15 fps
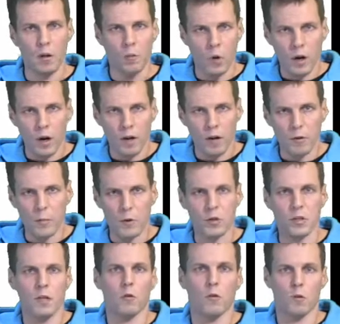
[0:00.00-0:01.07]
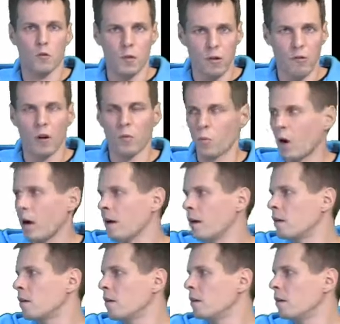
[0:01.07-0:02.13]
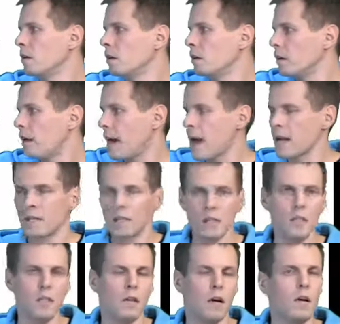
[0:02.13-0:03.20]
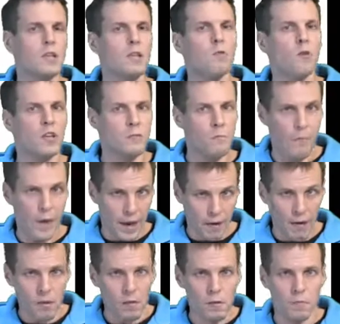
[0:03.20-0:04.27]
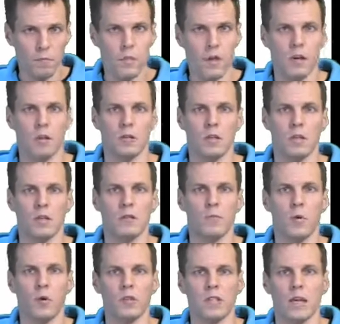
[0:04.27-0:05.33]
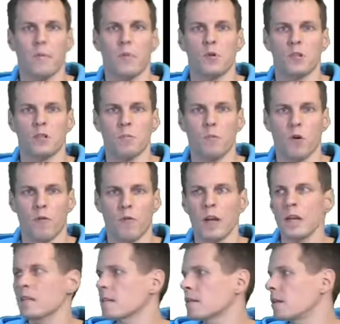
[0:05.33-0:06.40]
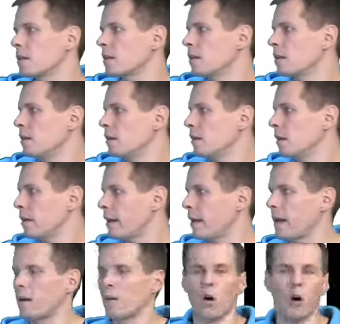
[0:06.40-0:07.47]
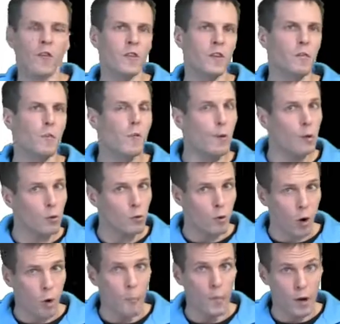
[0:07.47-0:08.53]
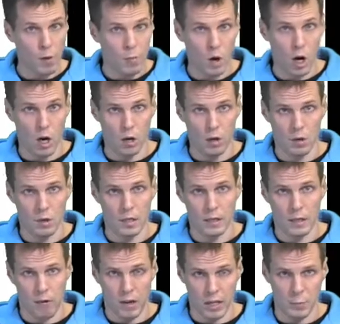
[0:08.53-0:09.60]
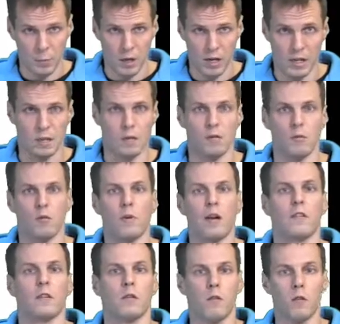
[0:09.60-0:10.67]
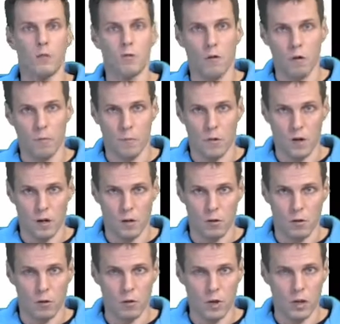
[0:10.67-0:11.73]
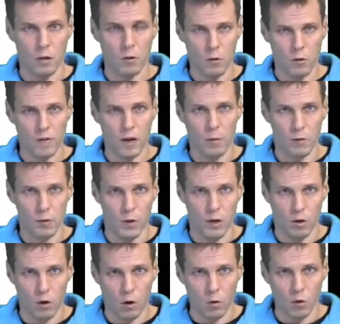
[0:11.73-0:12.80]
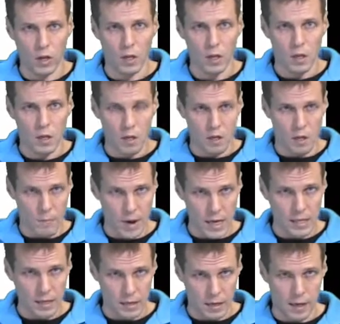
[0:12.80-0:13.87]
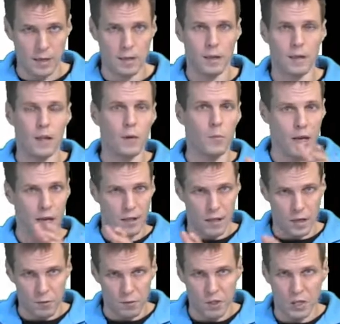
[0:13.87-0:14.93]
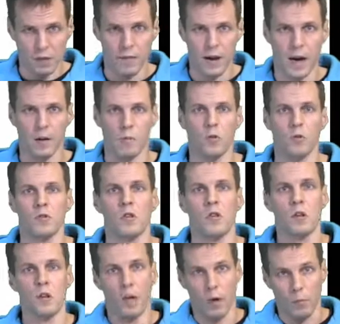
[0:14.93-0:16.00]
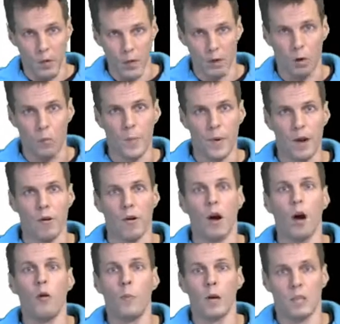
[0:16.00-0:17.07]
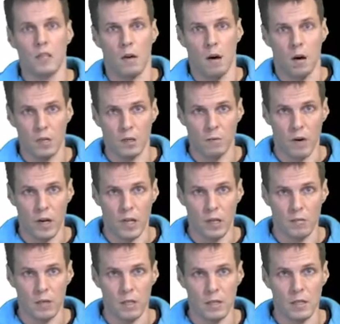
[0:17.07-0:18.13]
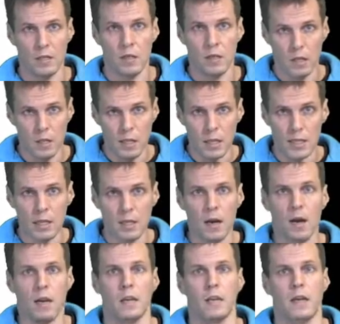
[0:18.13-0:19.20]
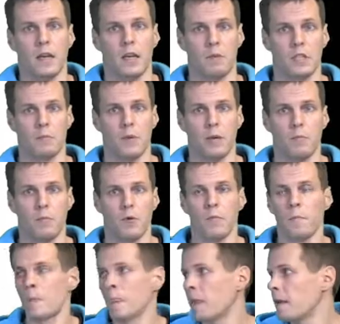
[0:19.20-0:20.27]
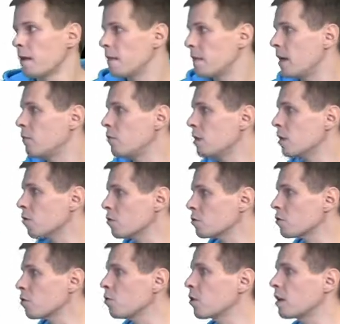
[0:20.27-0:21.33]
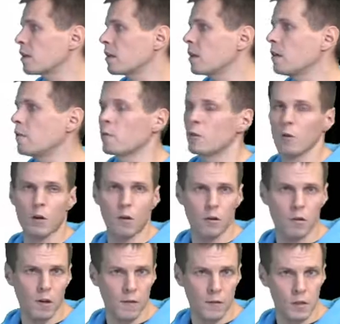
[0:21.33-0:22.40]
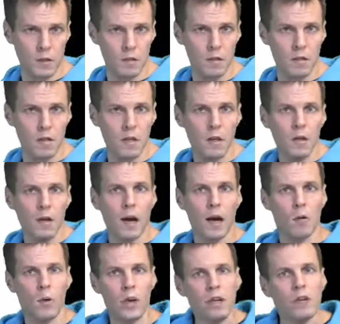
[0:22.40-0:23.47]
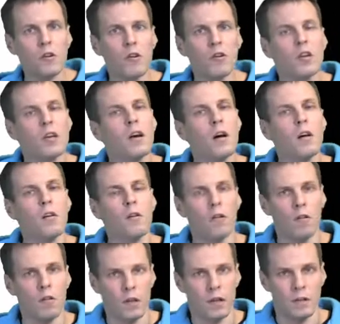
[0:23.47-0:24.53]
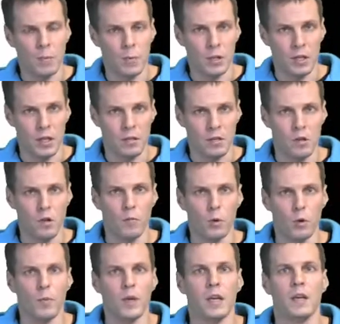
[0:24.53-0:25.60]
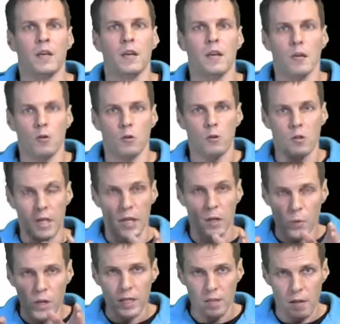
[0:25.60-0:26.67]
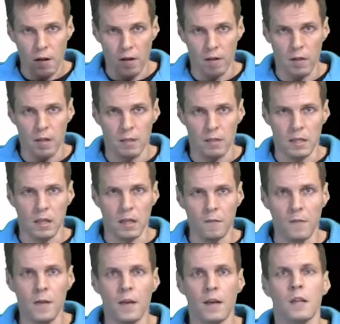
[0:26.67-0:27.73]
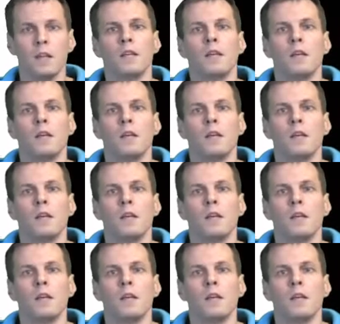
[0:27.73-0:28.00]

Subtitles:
100% or 0 and 1. Adjusted R-square is better because in small samples it's more realistic. And often we want to compare models in their explanation. So we have the control models only, control variables model only, the baseline, and then we have the interesting variables and we compare how much R-square increases. This is done in the Hekman's paper. Then we also look at the individual coefficients. A quick and dirty interpretation would be check which are significant